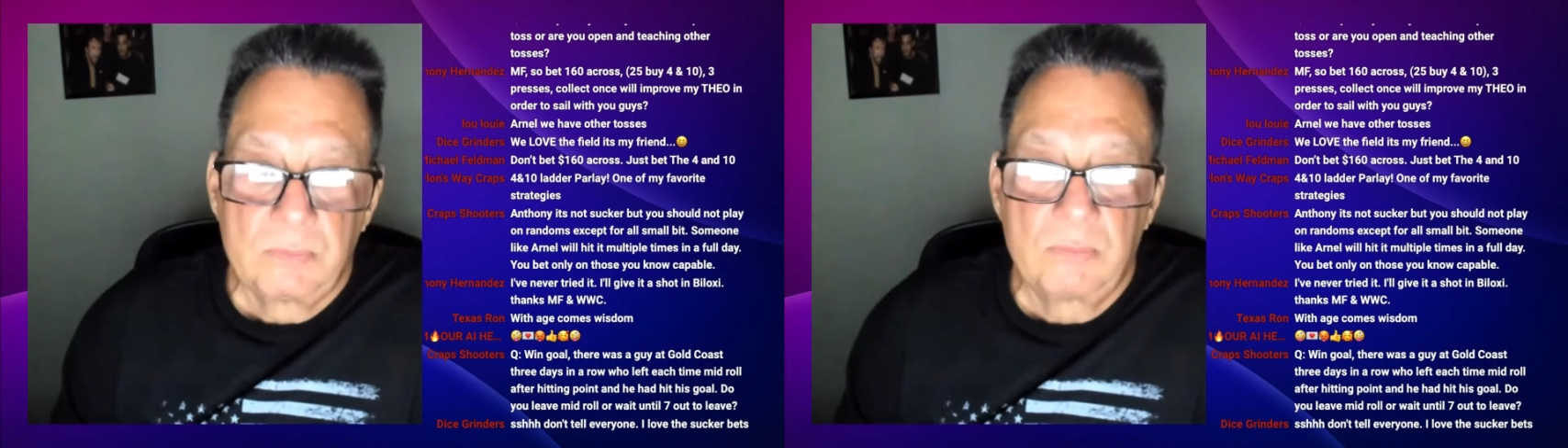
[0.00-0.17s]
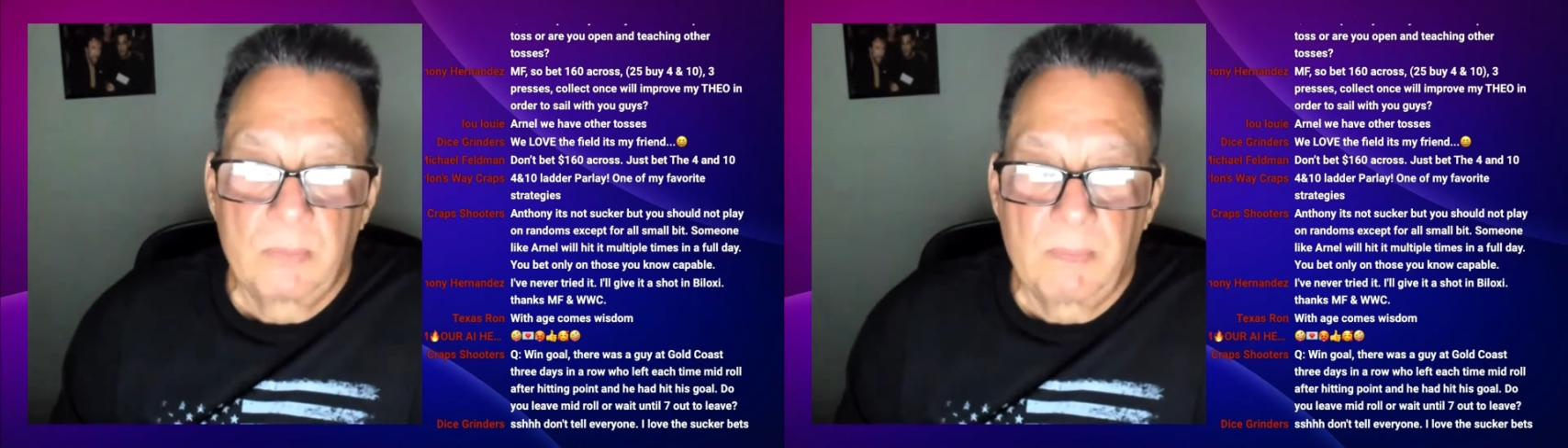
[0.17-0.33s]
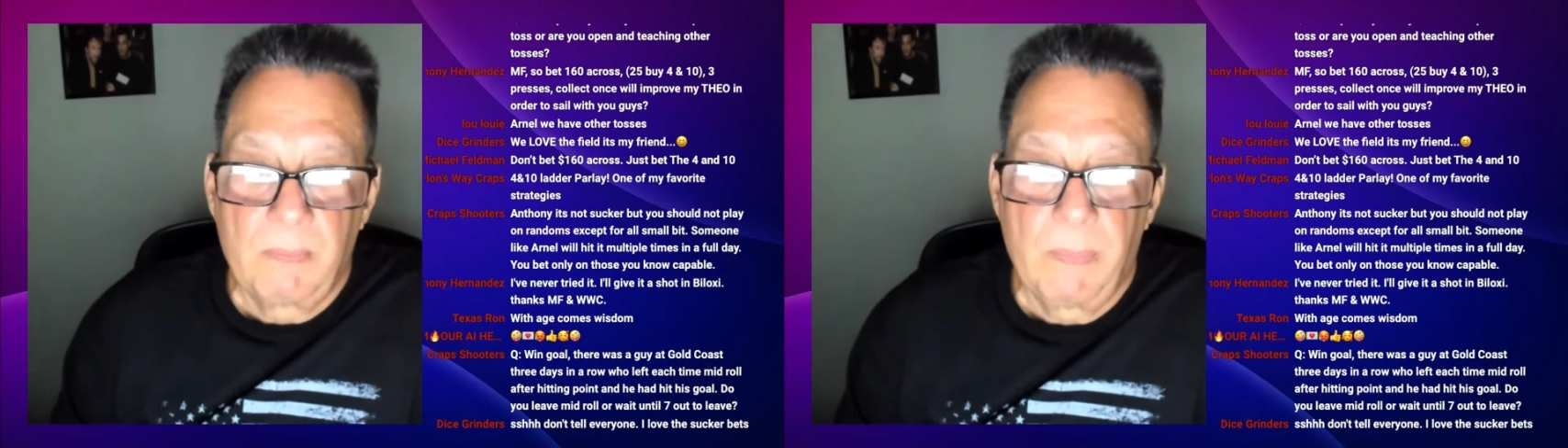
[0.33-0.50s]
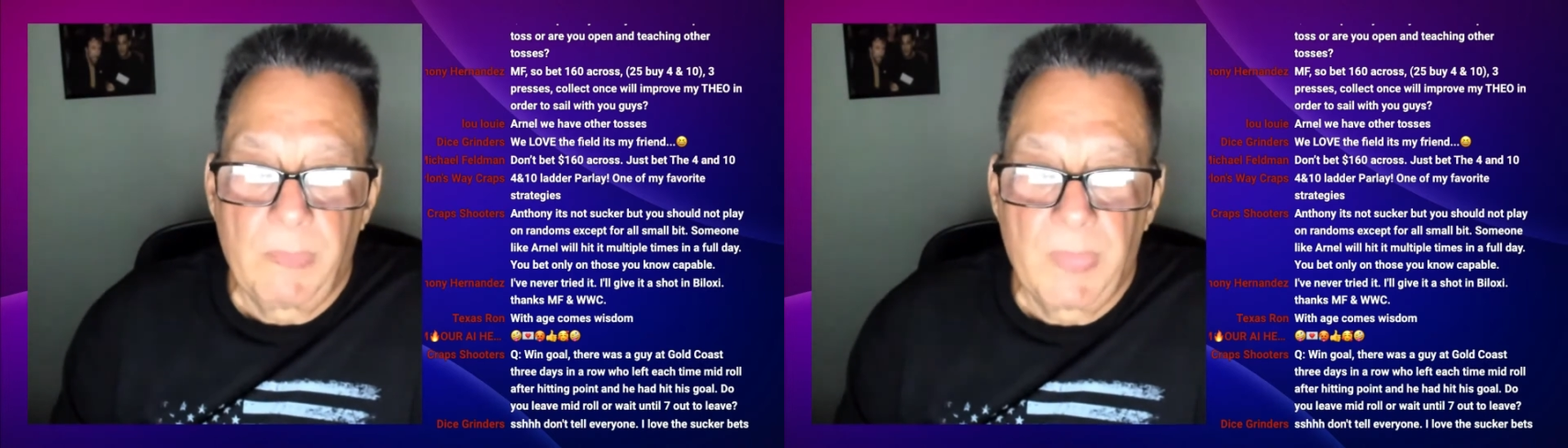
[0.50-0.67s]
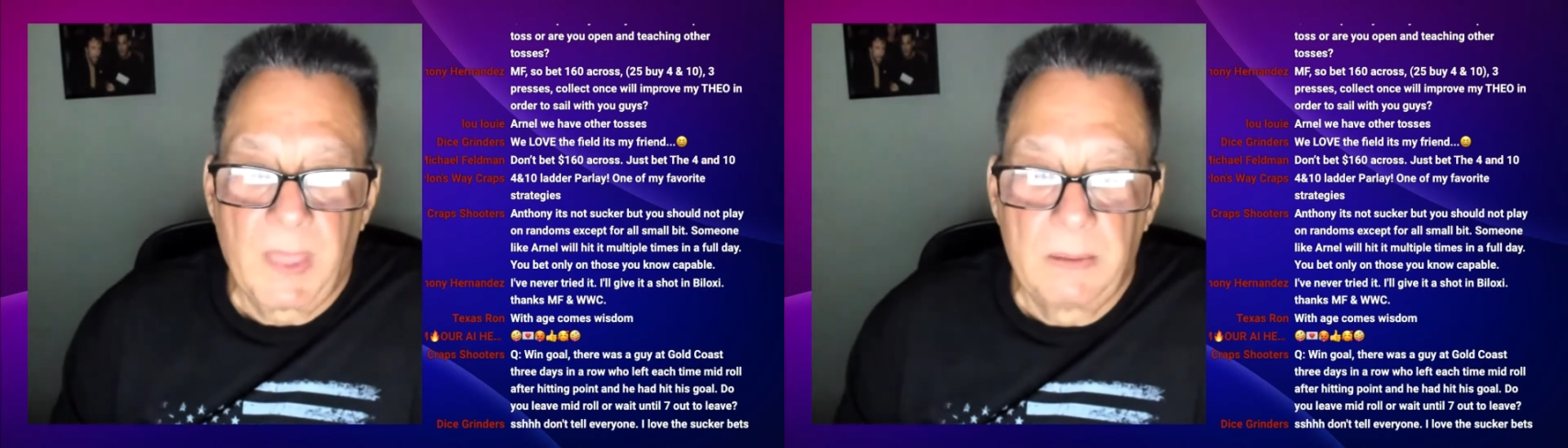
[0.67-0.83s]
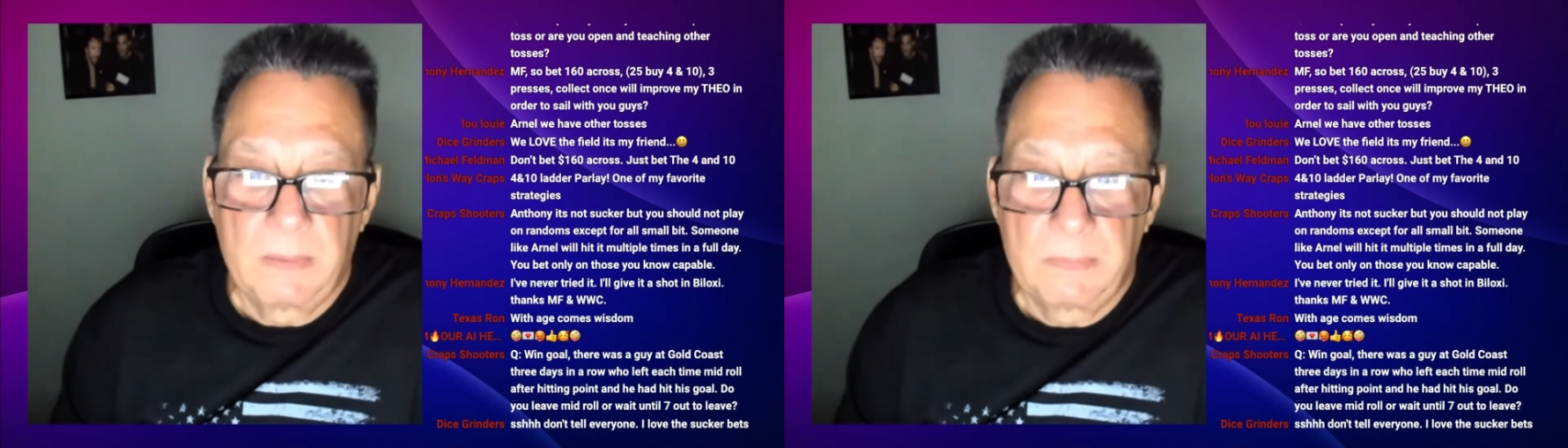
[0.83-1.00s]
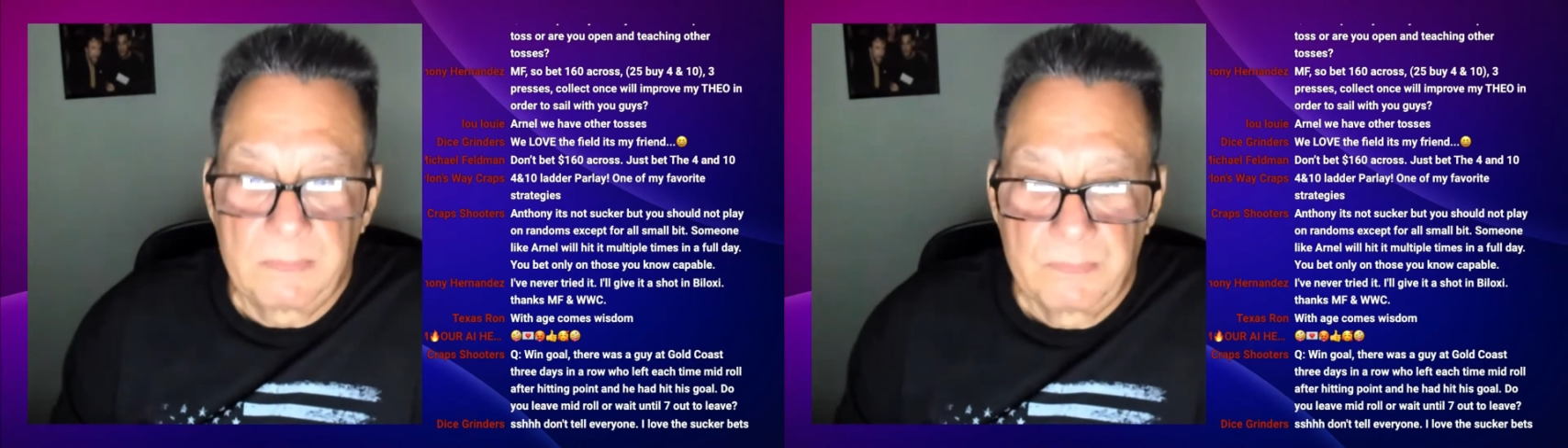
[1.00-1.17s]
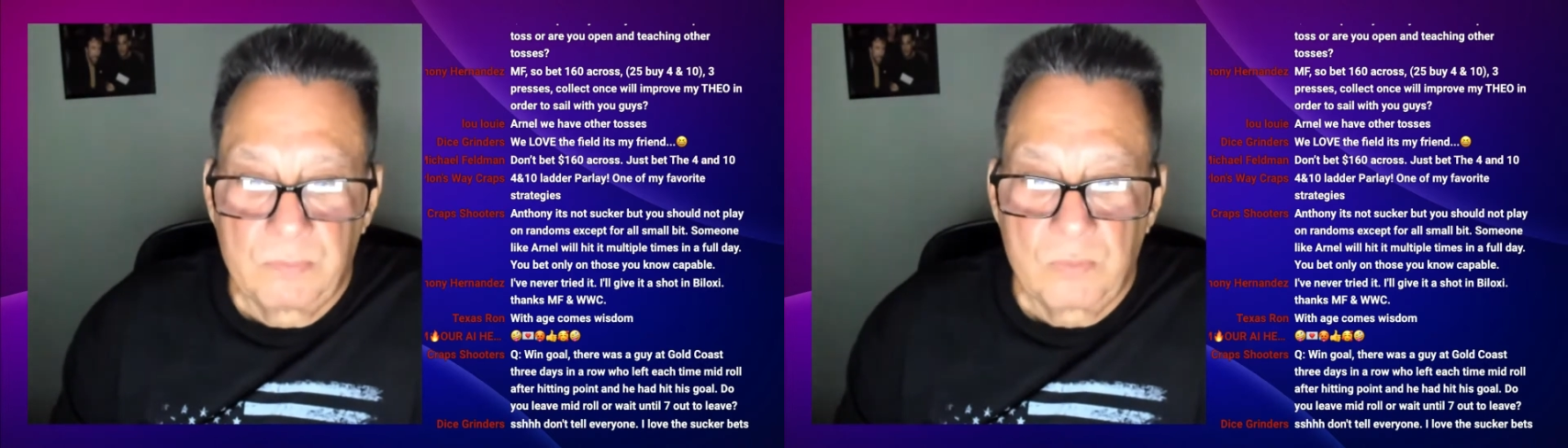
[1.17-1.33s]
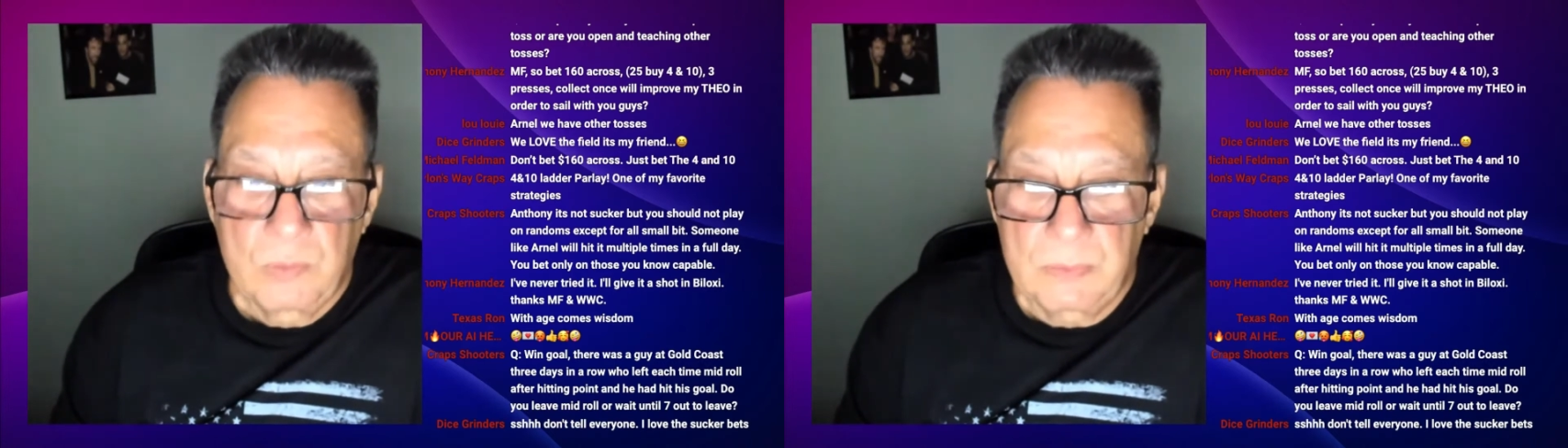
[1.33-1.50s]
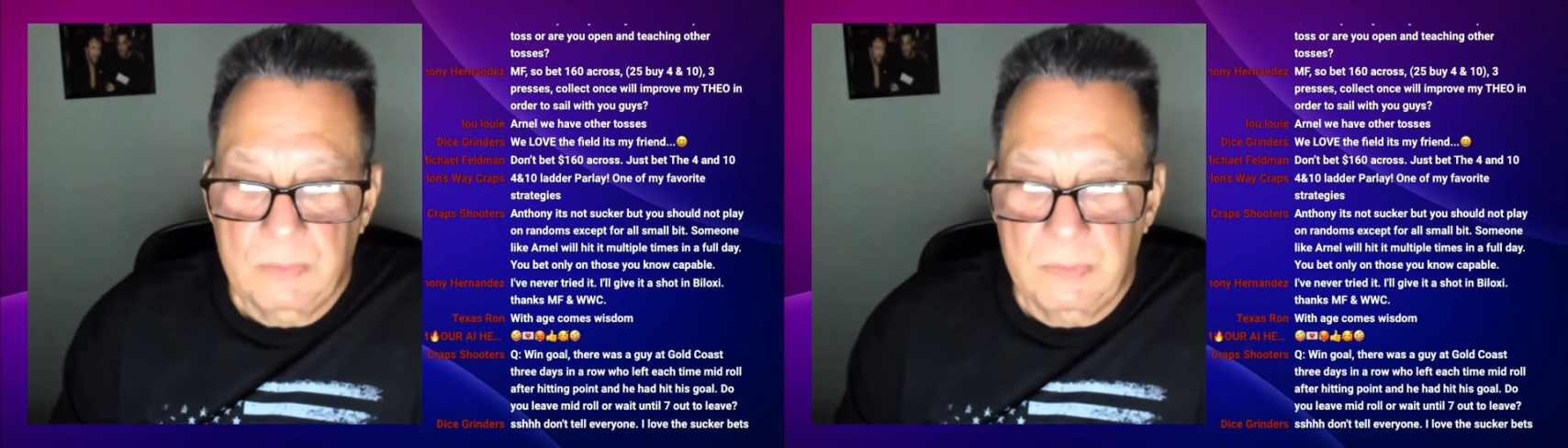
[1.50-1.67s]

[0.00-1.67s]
Yeah. And,